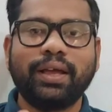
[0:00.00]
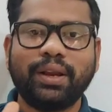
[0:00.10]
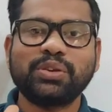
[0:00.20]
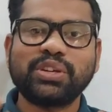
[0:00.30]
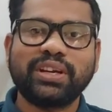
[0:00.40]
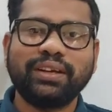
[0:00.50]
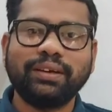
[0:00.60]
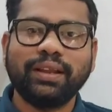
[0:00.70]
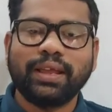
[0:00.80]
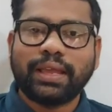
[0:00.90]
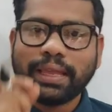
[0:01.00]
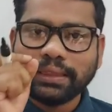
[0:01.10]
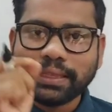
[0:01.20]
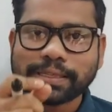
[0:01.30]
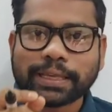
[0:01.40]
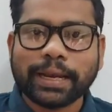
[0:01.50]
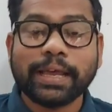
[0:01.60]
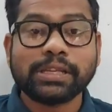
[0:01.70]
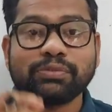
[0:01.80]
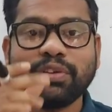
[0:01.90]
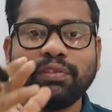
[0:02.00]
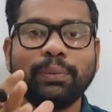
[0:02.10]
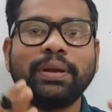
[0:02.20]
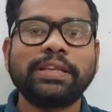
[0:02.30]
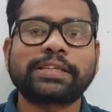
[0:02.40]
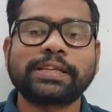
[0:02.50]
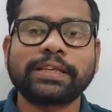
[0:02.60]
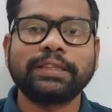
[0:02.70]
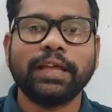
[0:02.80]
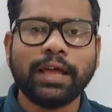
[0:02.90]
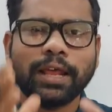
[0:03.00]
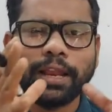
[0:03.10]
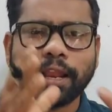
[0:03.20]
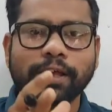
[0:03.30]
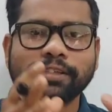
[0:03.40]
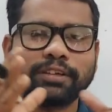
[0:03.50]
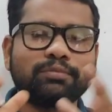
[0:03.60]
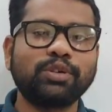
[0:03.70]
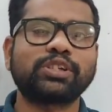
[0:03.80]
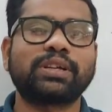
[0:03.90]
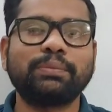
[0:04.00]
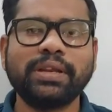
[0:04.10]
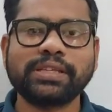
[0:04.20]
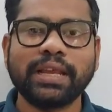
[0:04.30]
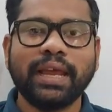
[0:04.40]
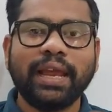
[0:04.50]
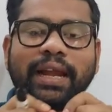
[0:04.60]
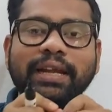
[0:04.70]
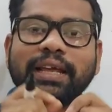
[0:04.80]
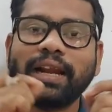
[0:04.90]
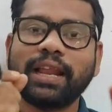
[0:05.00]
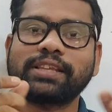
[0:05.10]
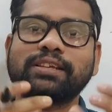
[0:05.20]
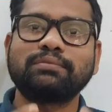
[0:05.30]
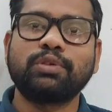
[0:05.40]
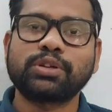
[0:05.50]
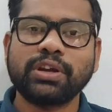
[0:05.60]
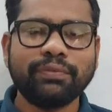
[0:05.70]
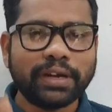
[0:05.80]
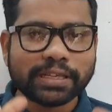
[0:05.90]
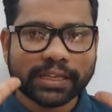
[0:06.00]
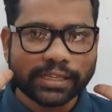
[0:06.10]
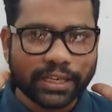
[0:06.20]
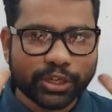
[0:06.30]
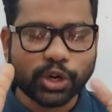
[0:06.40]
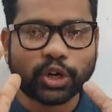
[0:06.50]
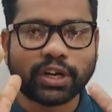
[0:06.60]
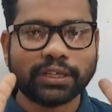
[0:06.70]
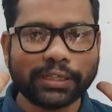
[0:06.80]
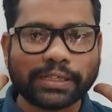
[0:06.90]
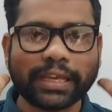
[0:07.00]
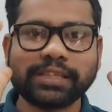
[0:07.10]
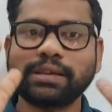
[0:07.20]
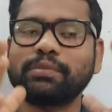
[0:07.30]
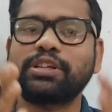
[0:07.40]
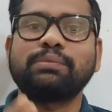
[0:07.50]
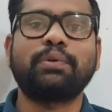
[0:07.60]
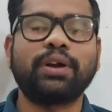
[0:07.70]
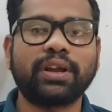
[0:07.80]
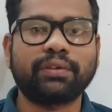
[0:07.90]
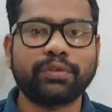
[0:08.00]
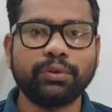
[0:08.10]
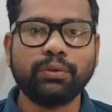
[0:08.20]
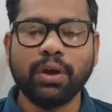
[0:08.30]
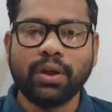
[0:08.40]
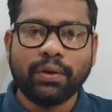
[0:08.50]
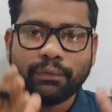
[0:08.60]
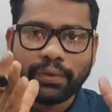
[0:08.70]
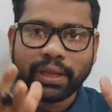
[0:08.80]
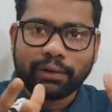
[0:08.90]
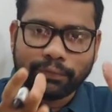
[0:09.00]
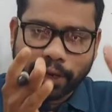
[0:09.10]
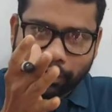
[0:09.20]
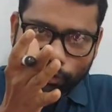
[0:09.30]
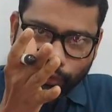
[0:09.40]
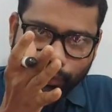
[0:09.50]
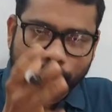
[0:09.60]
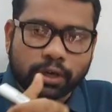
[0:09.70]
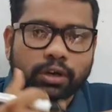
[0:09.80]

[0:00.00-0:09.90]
Hello children, in this class we will be discussing the laws of motion, means entire laws of motion we will discuss in a shortcut, just examination point of view, where we have to